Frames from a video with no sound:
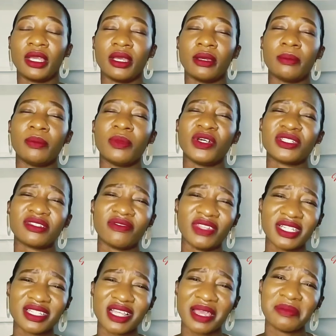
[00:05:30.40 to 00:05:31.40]
most of the
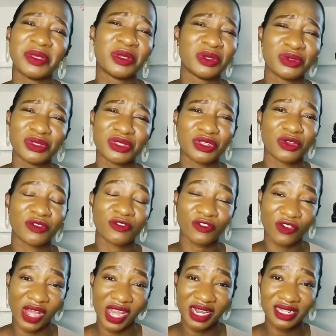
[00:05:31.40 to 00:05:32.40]
time you lose your
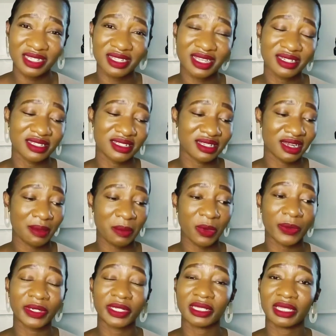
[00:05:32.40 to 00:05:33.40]
friends that is the number
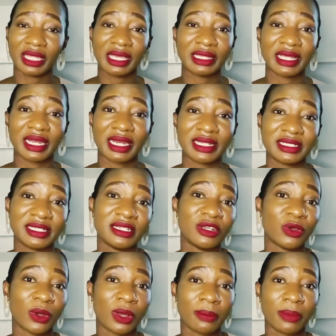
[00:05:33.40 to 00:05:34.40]
one thing that i didn't
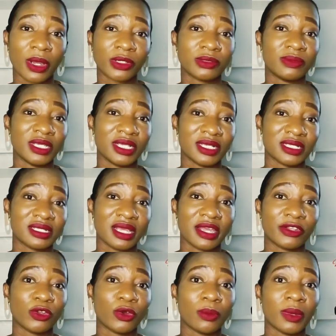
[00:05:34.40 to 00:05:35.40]
know about being a
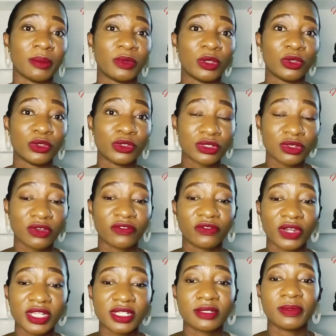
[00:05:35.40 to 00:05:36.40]
stay-at-home mom you lose your
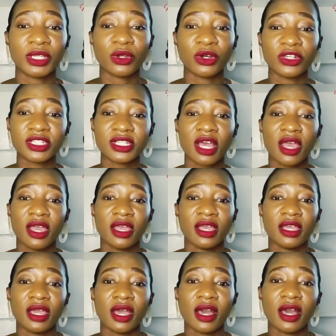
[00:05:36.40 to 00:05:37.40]
friends because
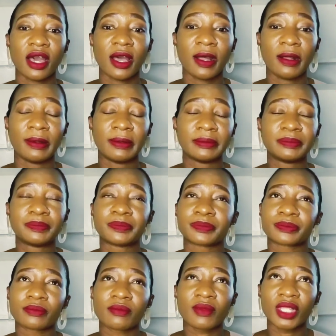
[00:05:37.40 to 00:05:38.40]
um,
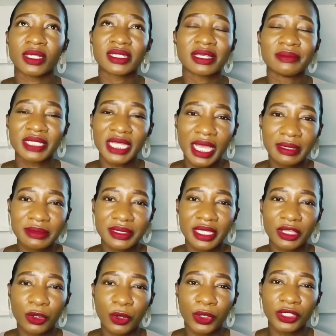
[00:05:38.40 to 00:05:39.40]
sometimes they
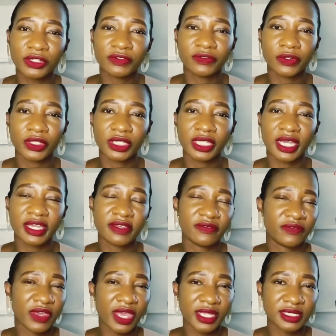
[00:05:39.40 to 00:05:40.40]
call you for their
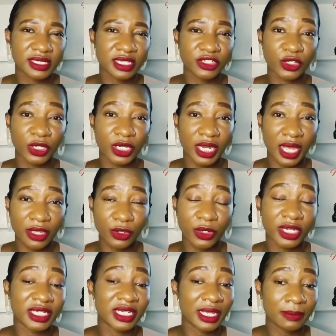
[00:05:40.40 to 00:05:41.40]
events that you're you're
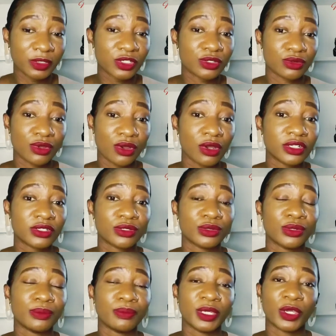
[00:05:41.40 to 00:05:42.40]
unable to go
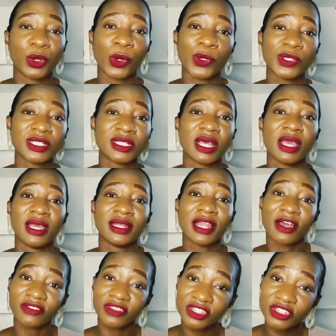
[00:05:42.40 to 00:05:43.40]
to because
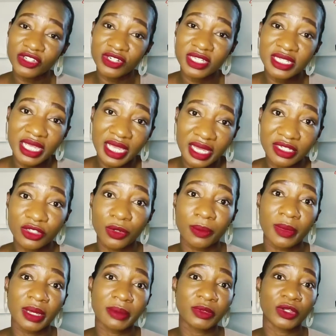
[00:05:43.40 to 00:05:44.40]
now that you're a stay-at-home
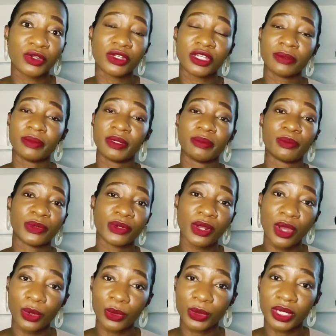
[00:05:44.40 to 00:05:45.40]
mom you're going to be
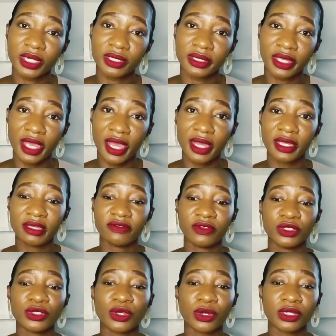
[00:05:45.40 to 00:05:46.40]
broke yeah if you
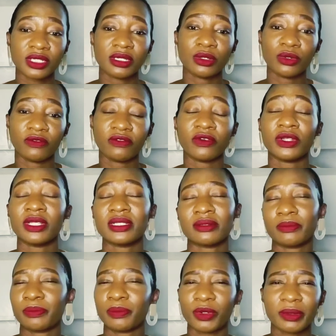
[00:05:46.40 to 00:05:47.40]
don't look for
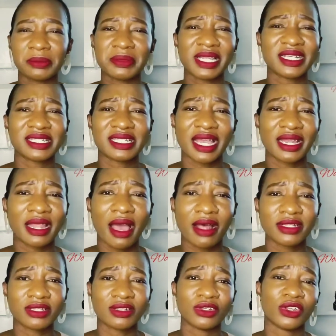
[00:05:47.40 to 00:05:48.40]
probably a side
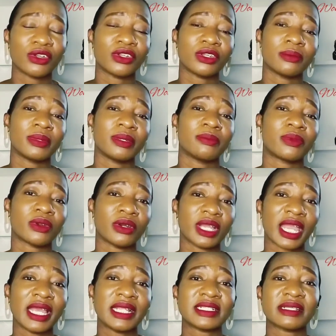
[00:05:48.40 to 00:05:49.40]
hustle you're gonna be broke
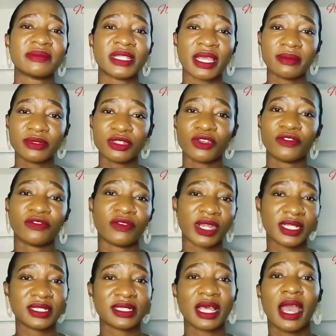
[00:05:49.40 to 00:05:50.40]
and sometimes your
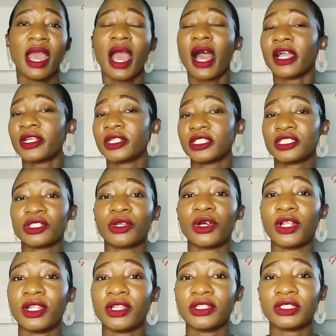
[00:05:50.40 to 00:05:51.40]
friends are going to
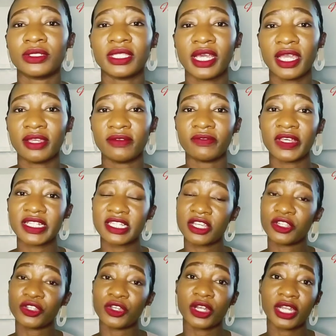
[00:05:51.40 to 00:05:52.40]
call you to their events
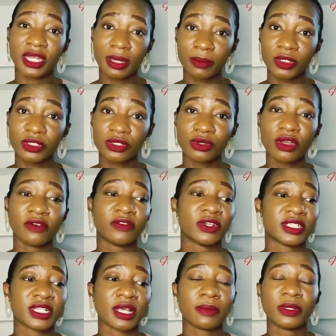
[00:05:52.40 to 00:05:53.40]
and you're unable to go for
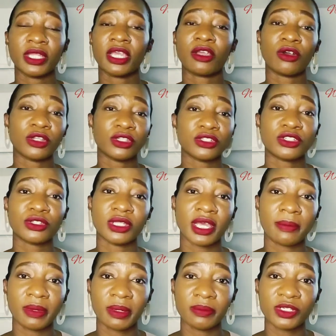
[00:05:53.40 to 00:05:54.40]
example they call you to their
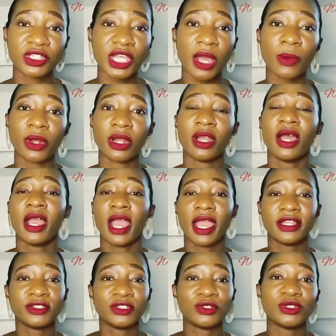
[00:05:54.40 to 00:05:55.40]
baby shower
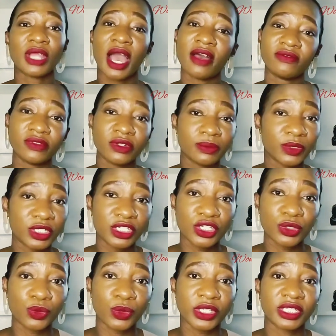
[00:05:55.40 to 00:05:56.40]
and you have nobody
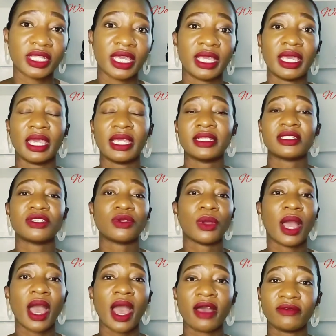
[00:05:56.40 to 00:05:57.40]
to watch the kids you
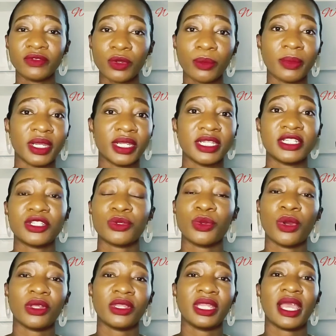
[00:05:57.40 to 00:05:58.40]
have no money to
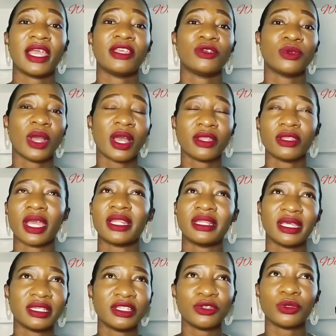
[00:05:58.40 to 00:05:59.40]
go there you and
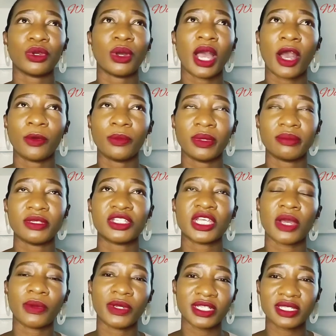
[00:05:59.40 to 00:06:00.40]
then you know how baby
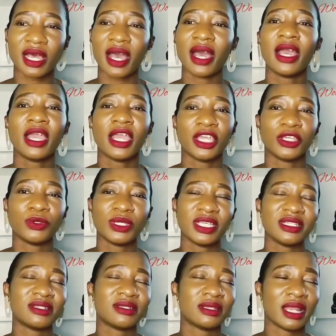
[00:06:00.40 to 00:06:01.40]
showers are you
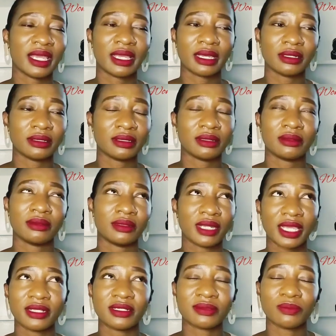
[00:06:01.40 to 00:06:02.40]
need like
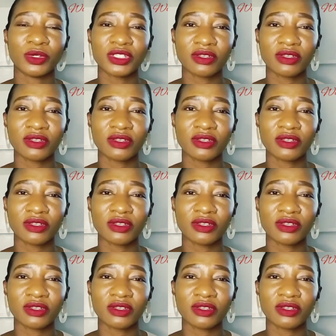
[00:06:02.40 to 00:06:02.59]
like most